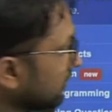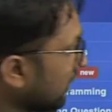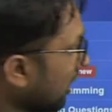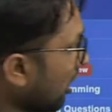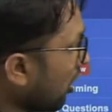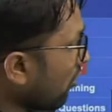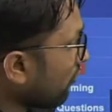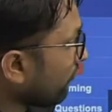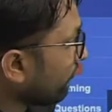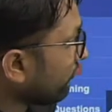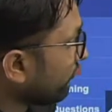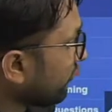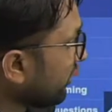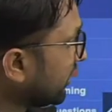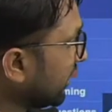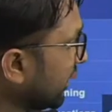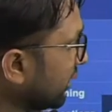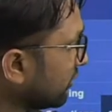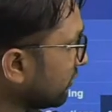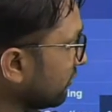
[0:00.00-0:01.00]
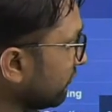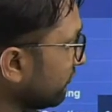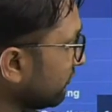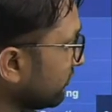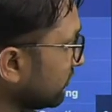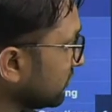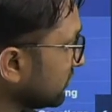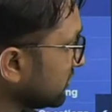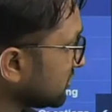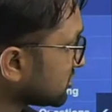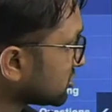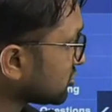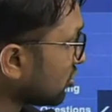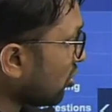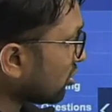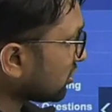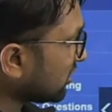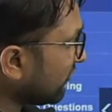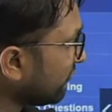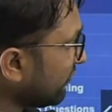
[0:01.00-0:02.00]
Now we can store
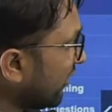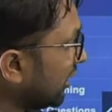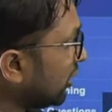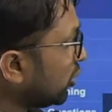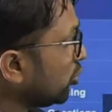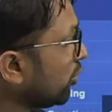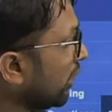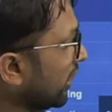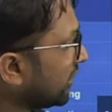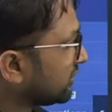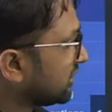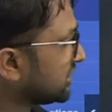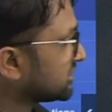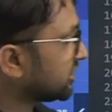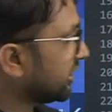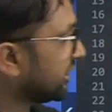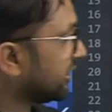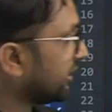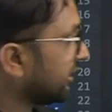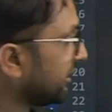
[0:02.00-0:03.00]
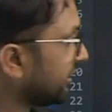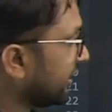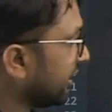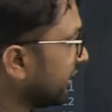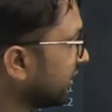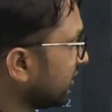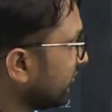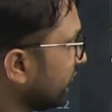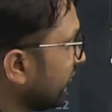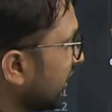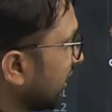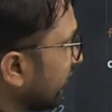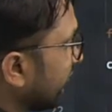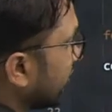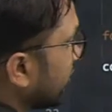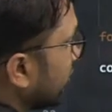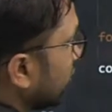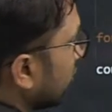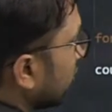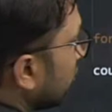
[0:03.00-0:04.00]
the value at this iterator,
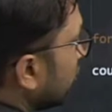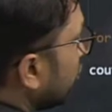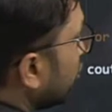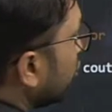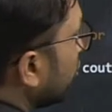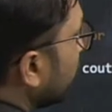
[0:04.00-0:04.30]
whatever new